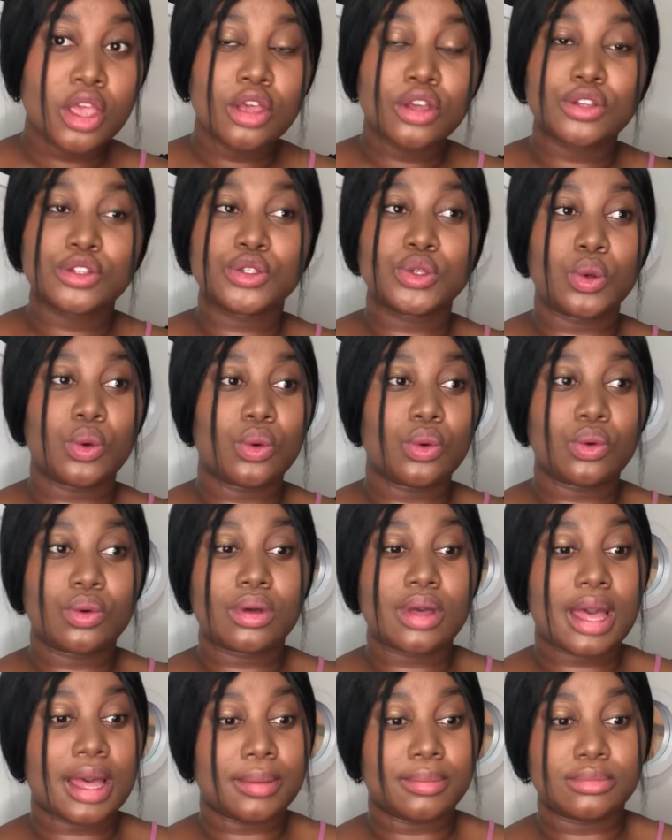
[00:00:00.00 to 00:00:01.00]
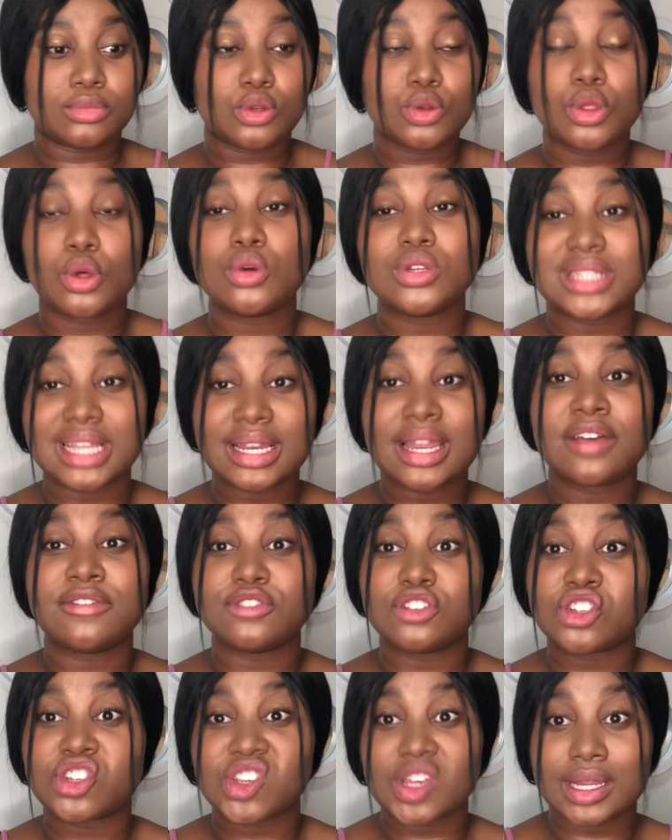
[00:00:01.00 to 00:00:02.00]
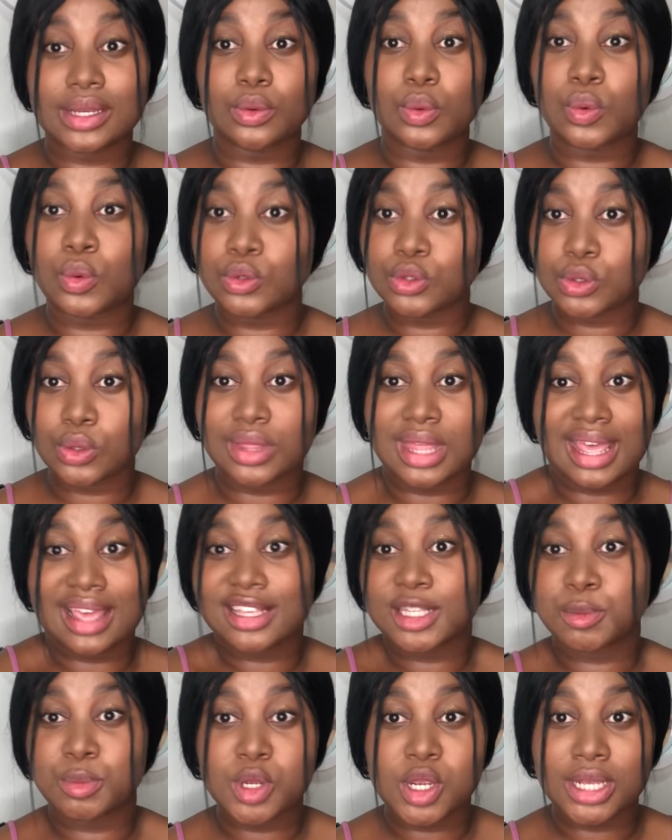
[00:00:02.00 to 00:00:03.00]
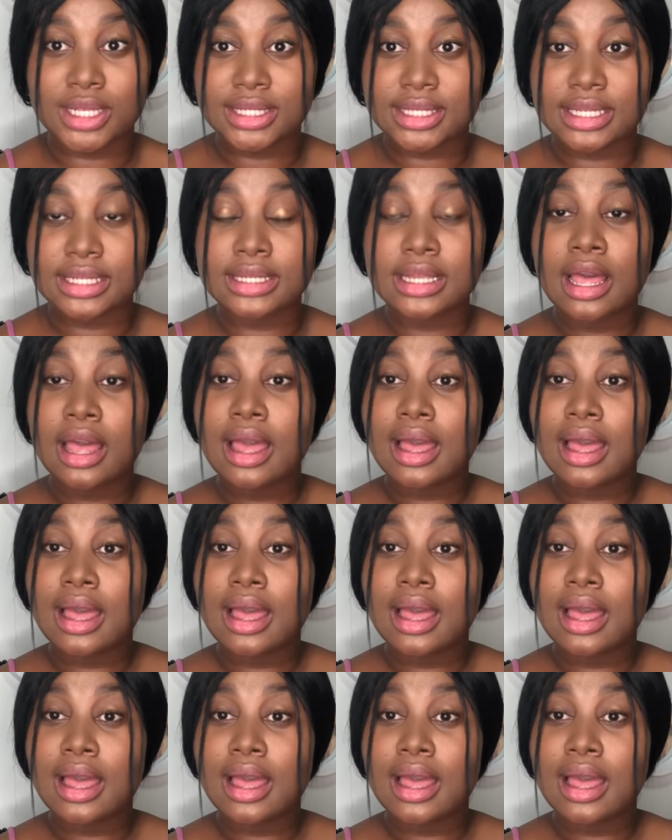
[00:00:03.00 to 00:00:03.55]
so to those that have shared also their experiences,